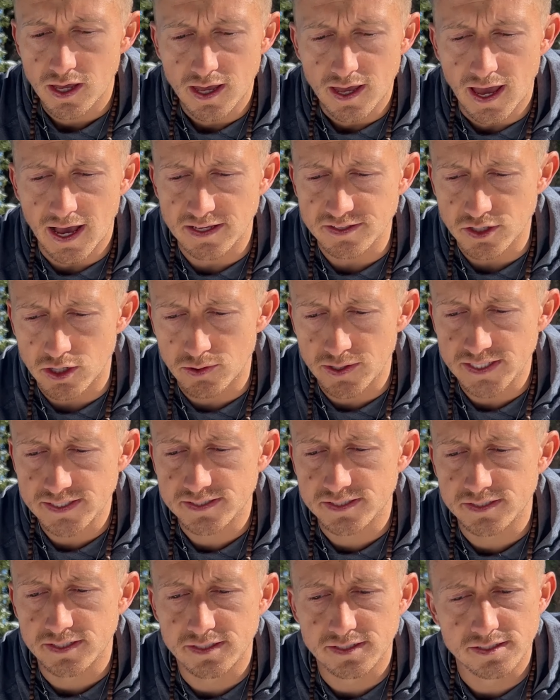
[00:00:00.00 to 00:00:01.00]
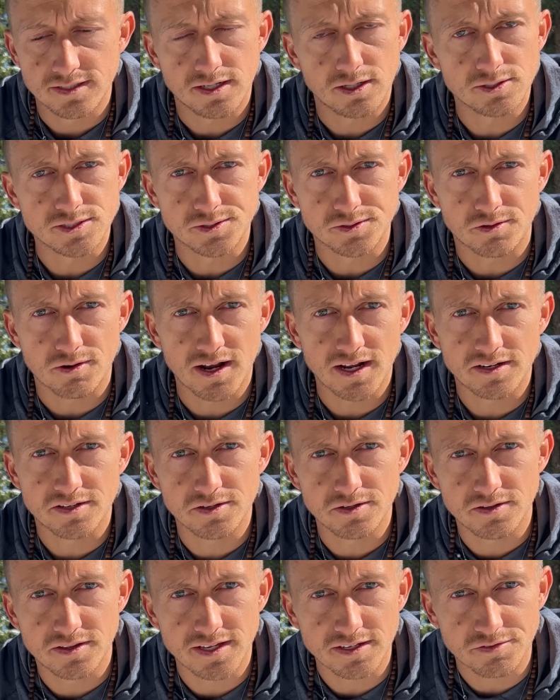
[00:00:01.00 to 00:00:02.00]
As always, always with
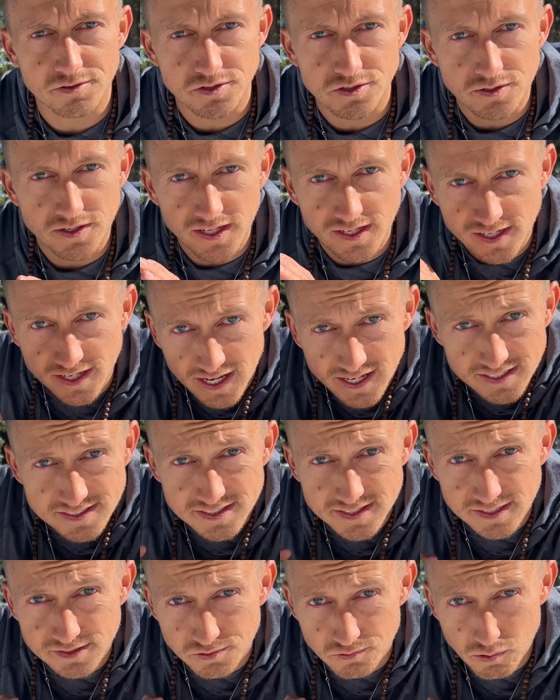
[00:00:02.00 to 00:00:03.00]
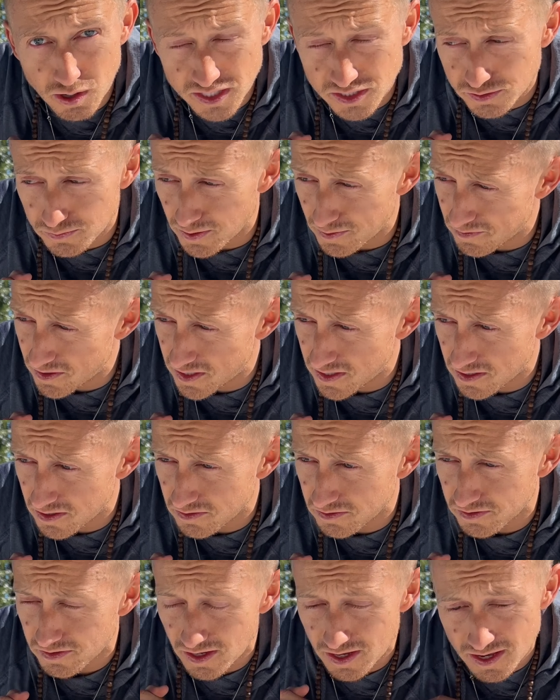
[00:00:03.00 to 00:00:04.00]
gratitude. Thanks for tuning in, guys. Thanks for watching my
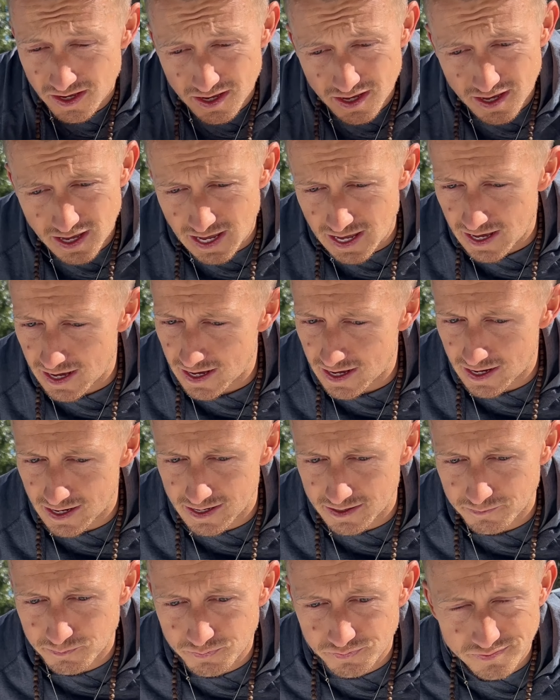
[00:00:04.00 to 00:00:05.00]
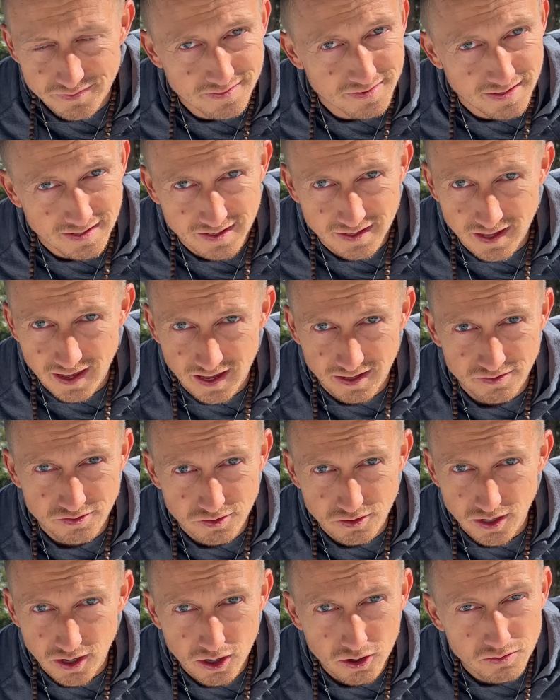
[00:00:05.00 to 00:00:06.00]
videos. Uh, as
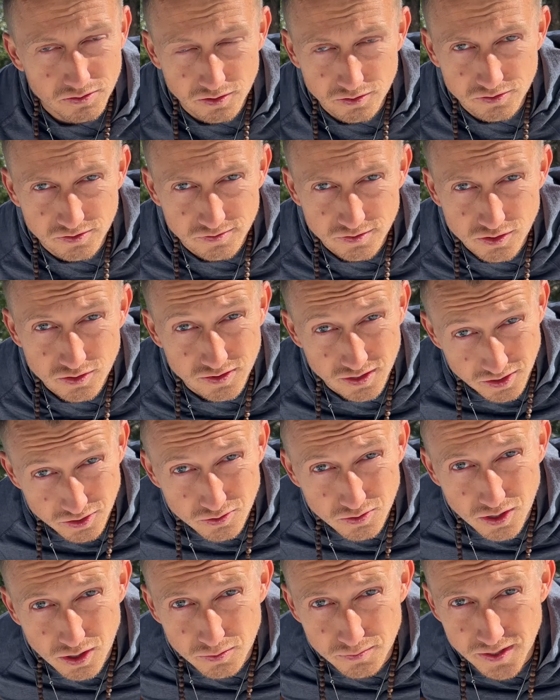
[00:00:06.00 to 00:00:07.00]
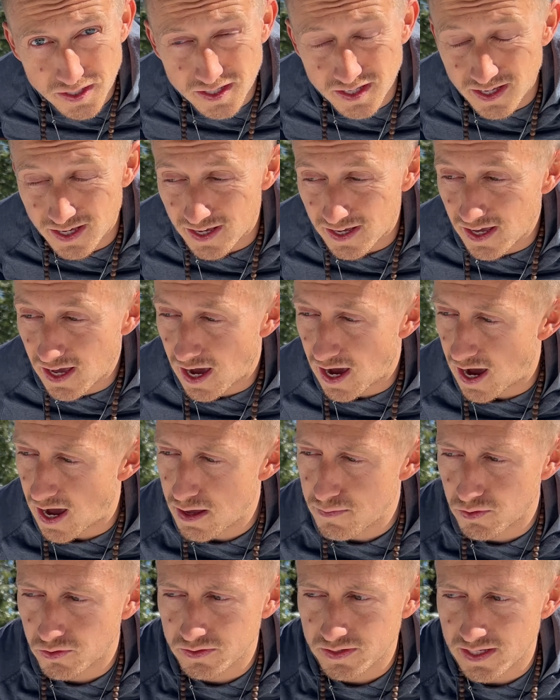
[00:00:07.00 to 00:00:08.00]
you know, those of you that do know me,
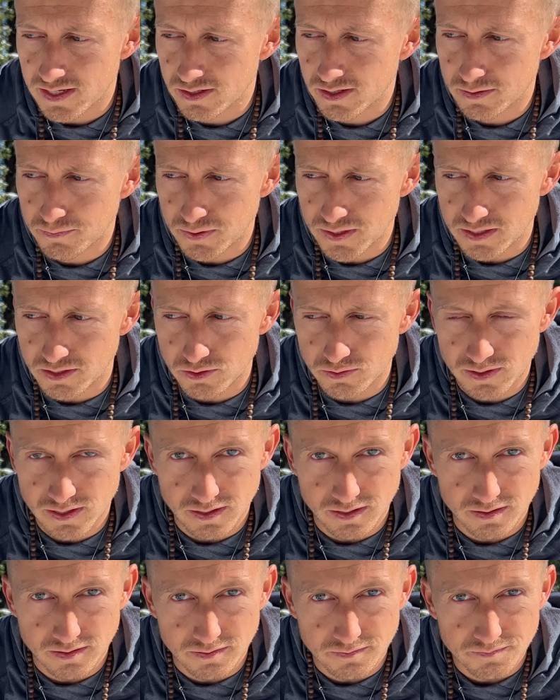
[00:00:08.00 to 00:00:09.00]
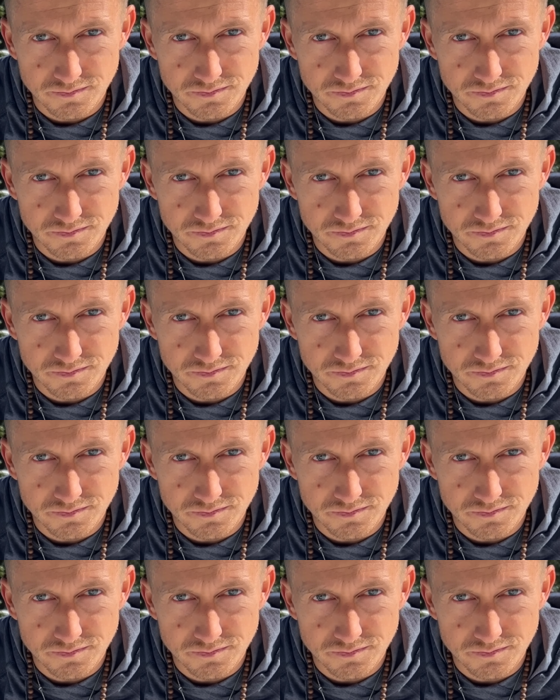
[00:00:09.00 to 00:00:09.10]
I'm only going to be doing